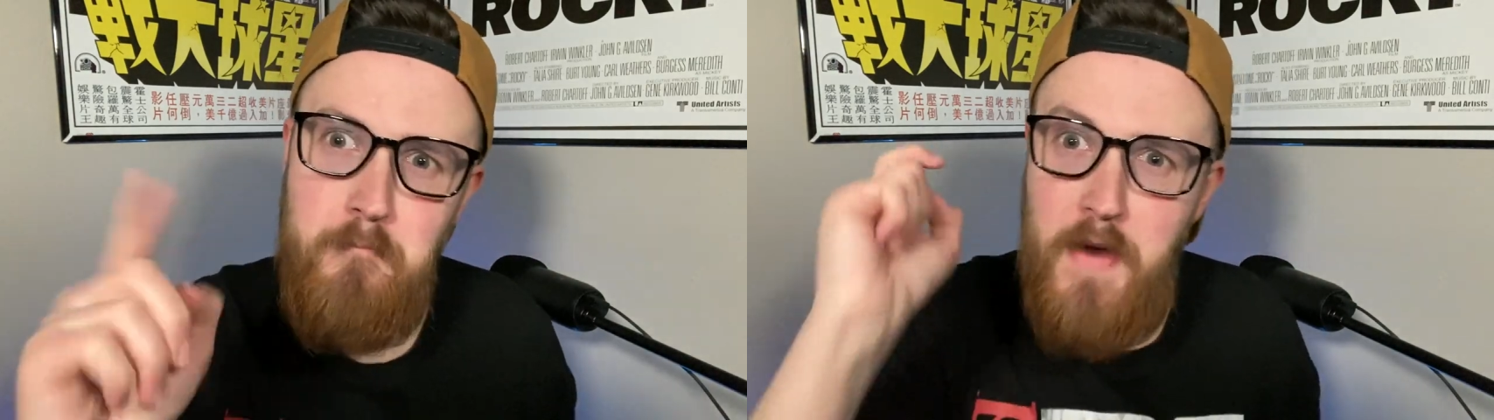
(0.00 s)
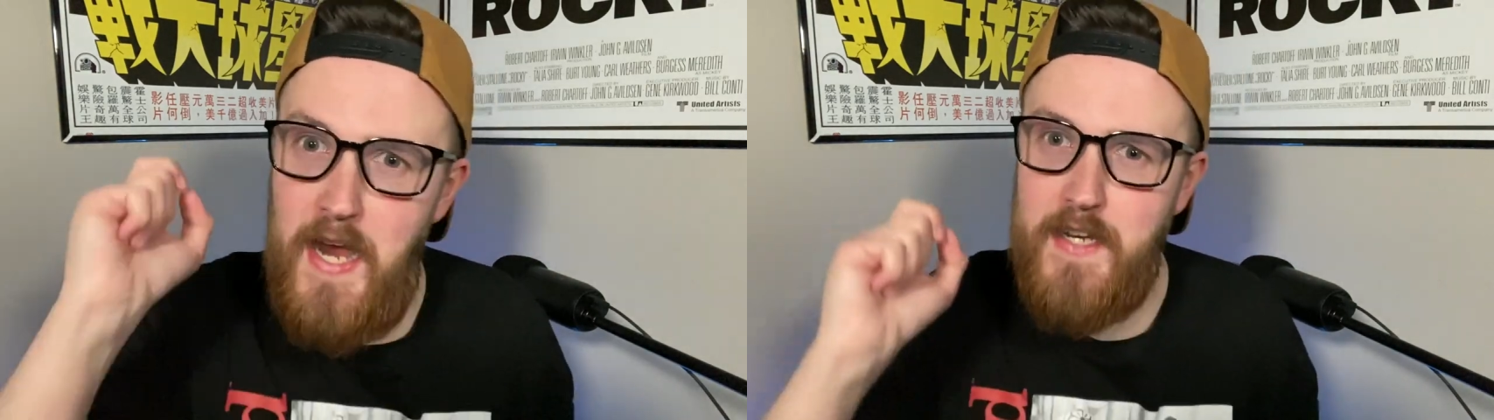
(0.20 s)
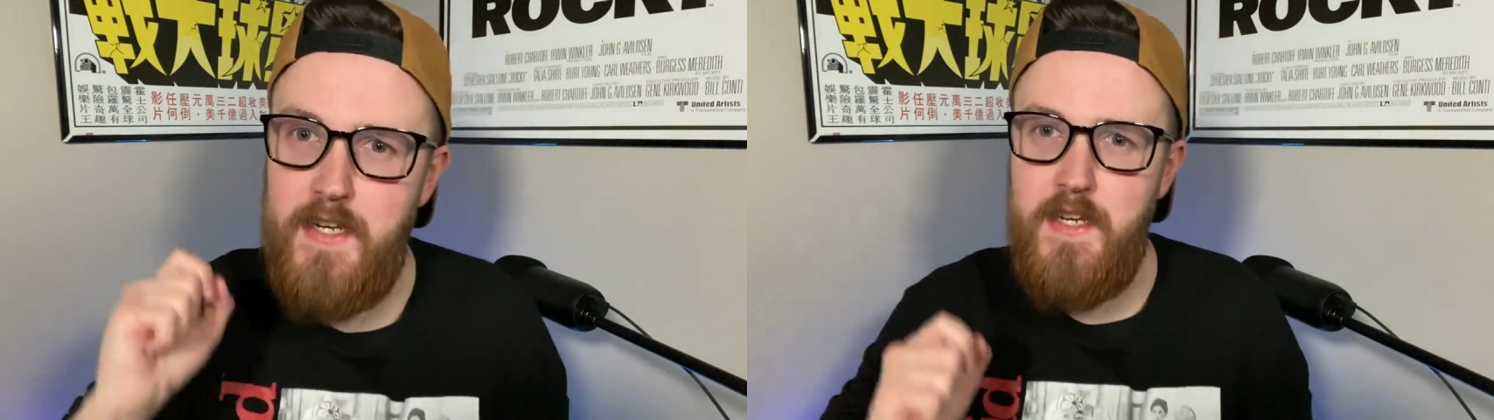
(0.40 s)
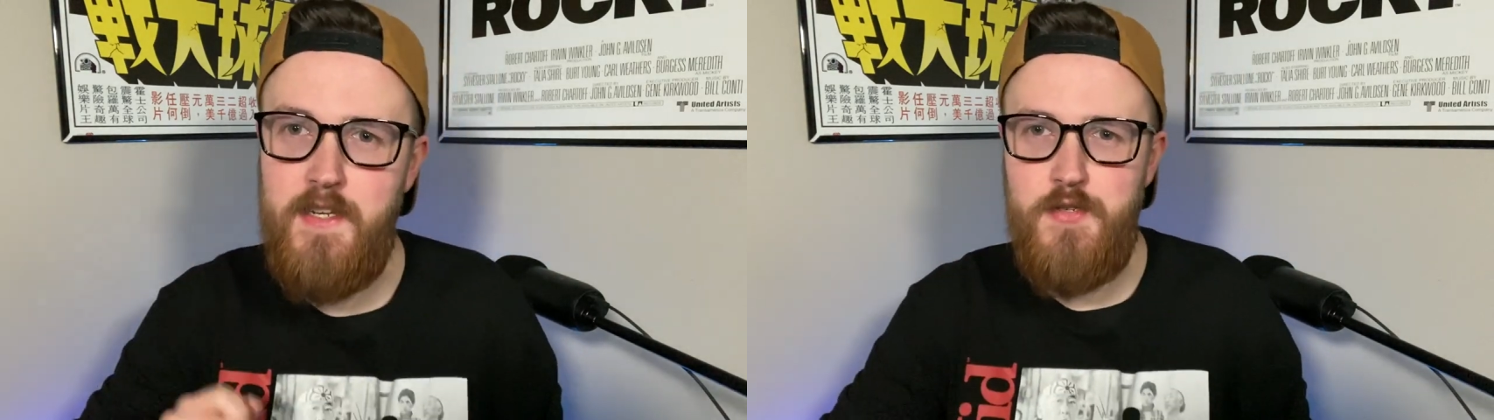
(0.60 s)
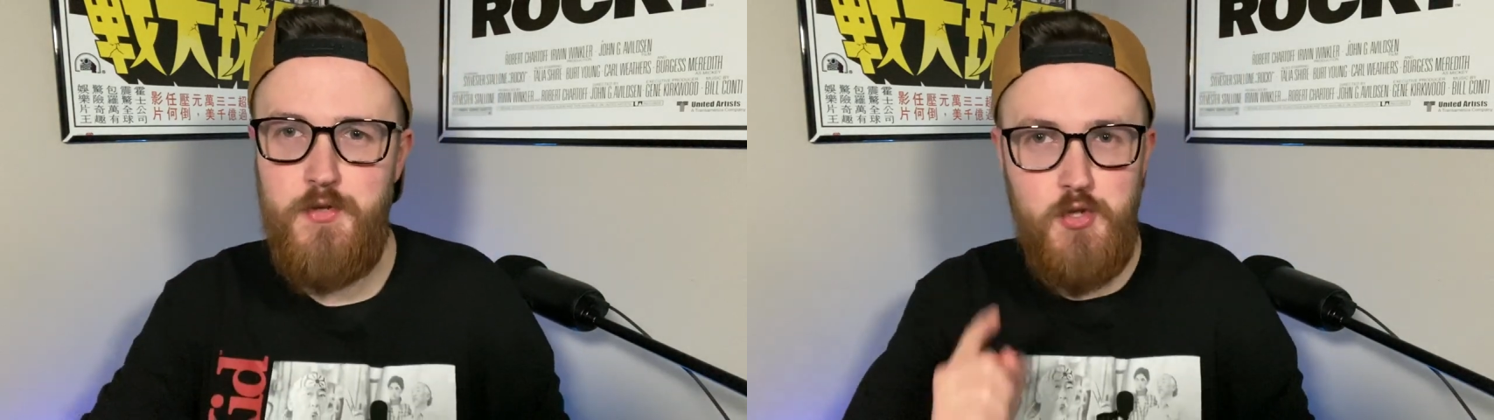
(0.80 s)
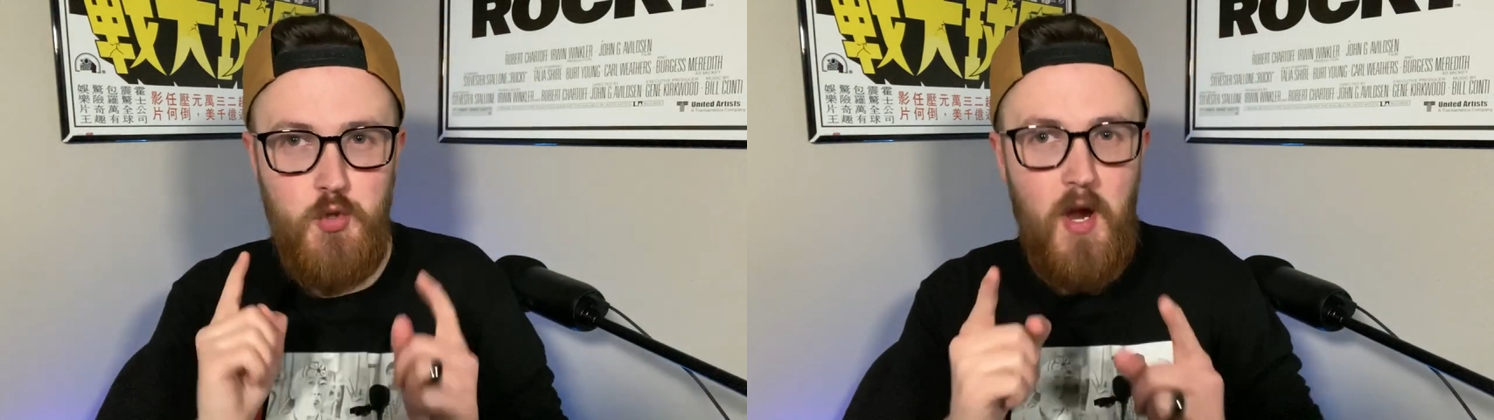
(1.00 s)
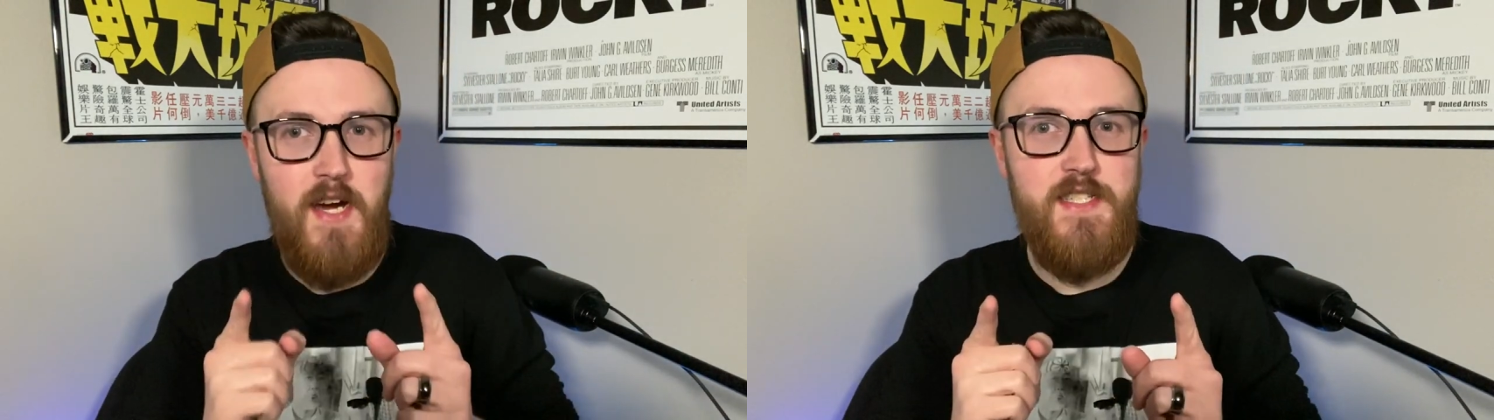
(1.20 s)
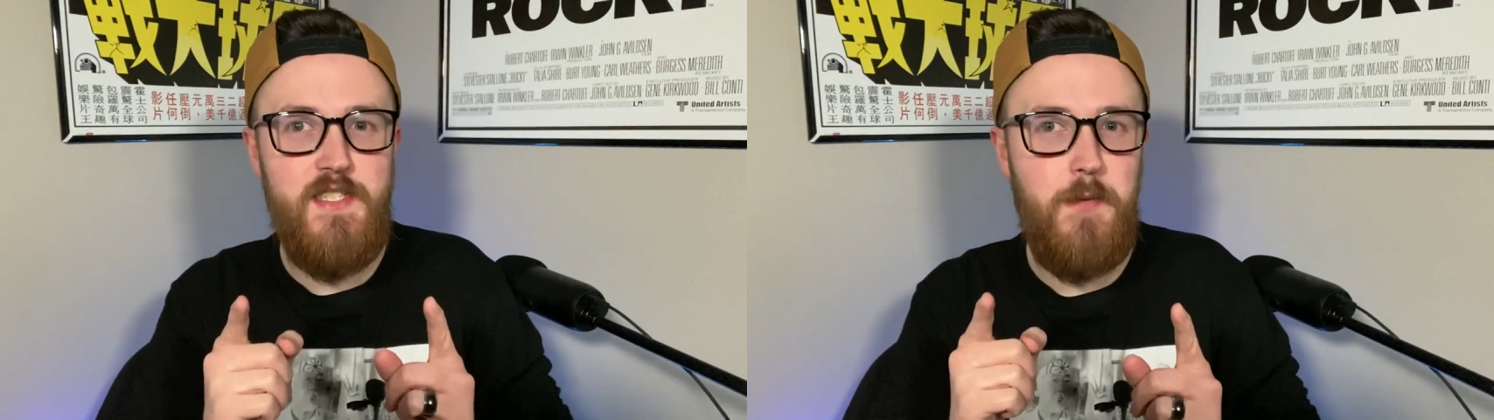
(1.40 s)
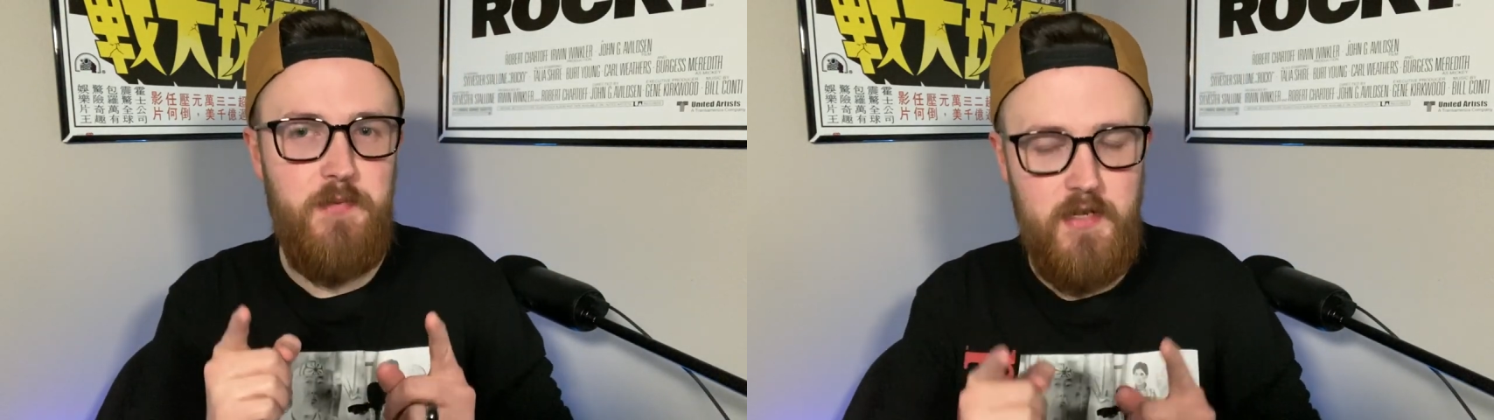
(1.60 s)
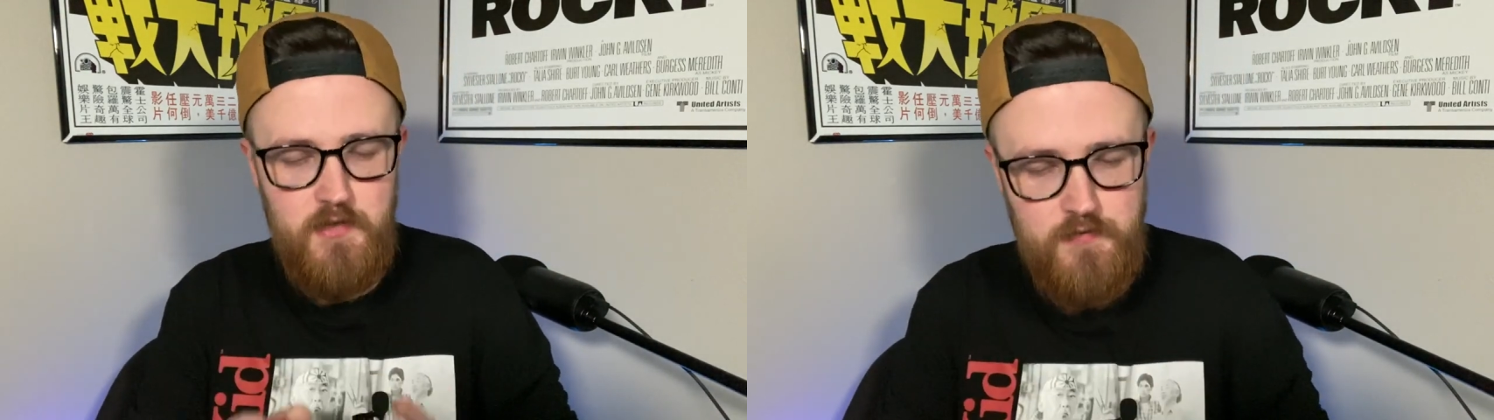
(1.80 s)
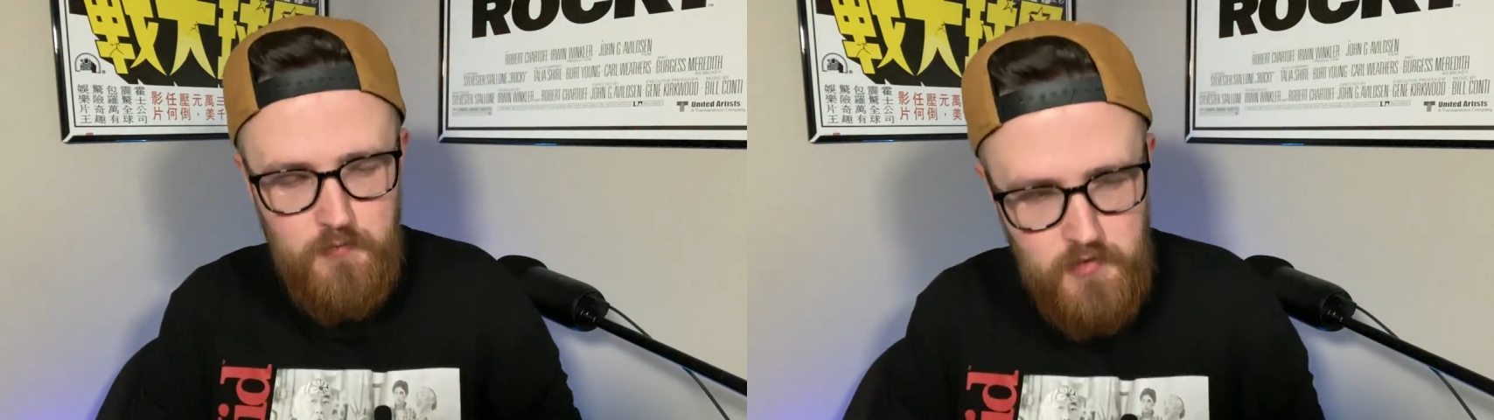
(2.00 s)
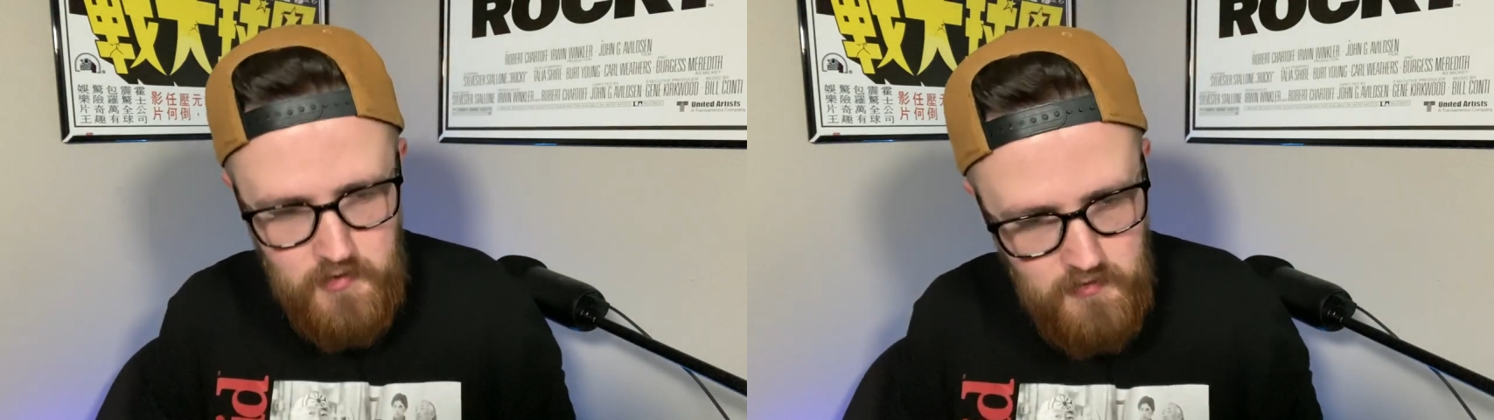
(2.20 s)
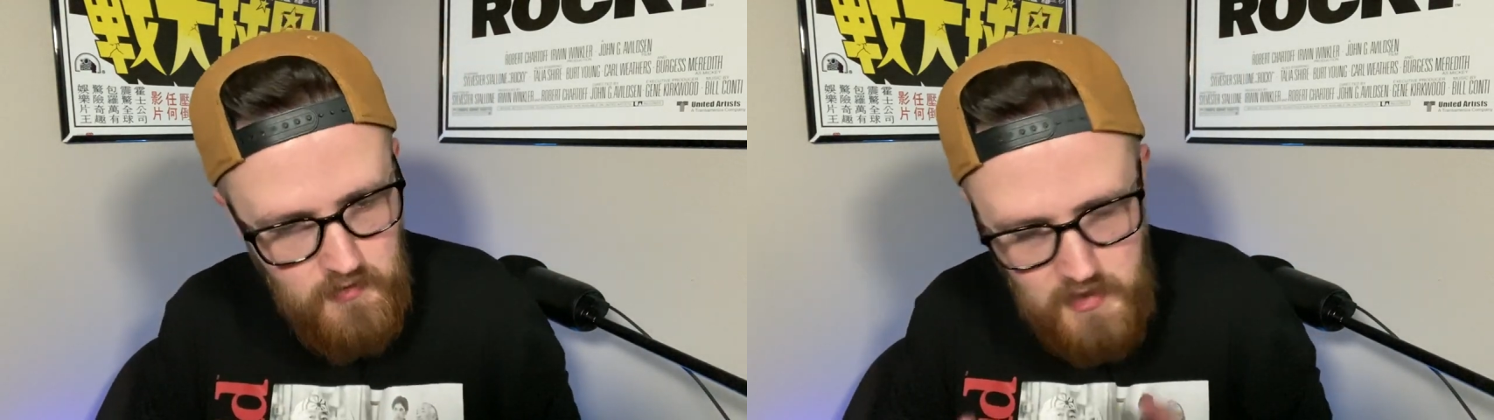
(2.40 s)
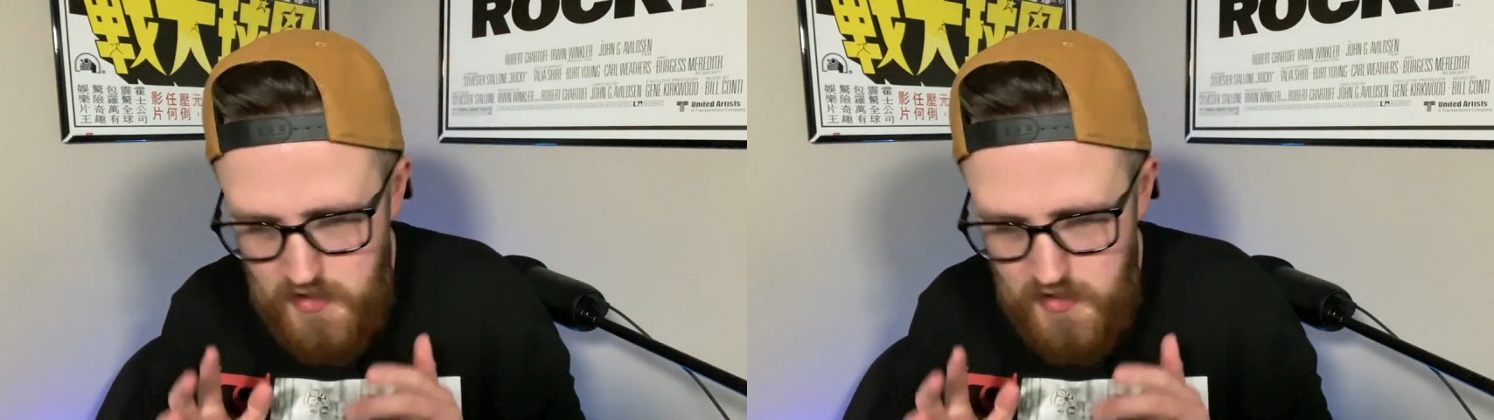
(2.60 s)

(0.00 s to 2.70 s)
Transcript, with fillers: back again to try something else for you.